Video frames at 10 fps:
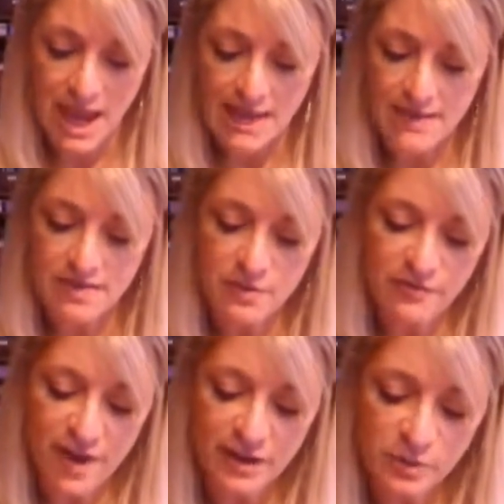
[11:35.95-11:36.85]
And then the
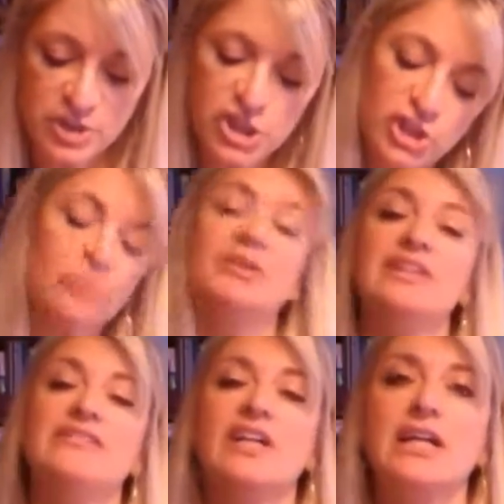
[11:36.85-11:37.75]
final one, do you
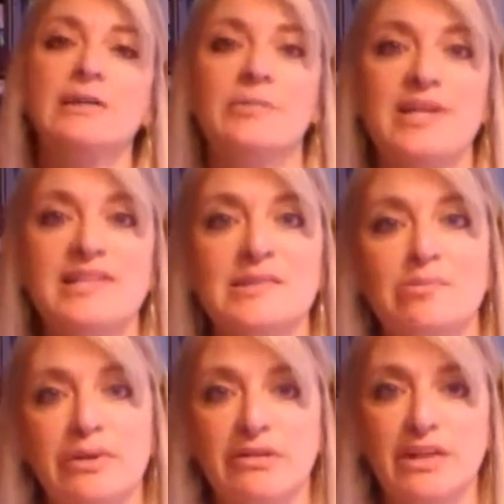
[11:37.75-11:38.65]
believe a company's
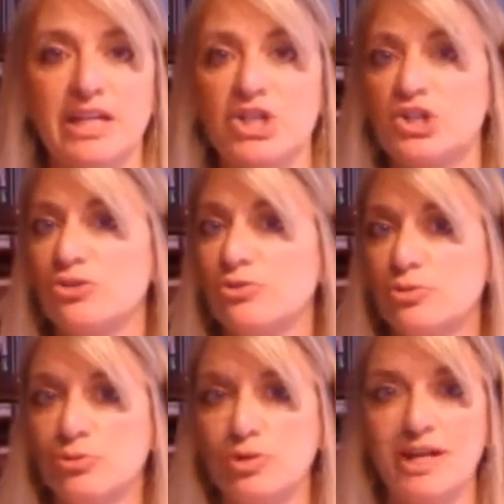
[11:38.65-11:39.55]
ability
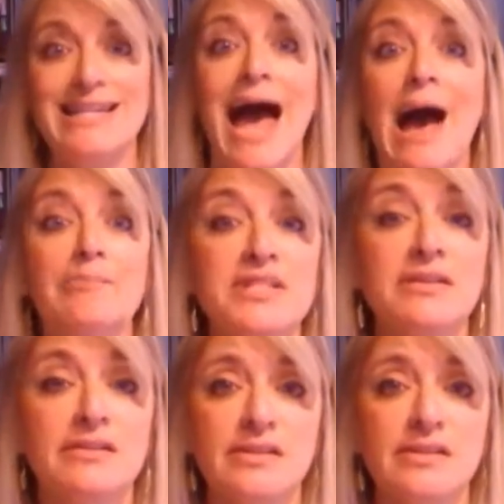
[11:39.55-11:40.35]
to adapt,